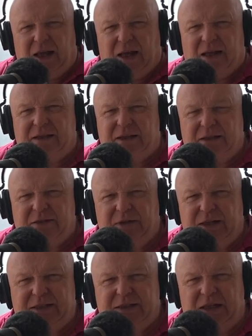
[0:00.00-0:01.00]
And thanks for
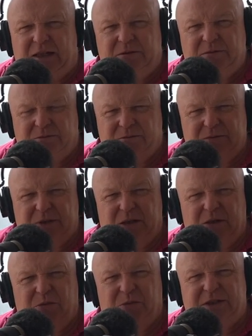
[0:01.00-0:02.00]
listening.
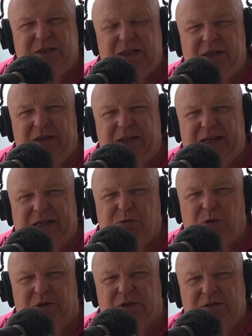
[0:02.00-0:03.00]
We'll see you in the next one.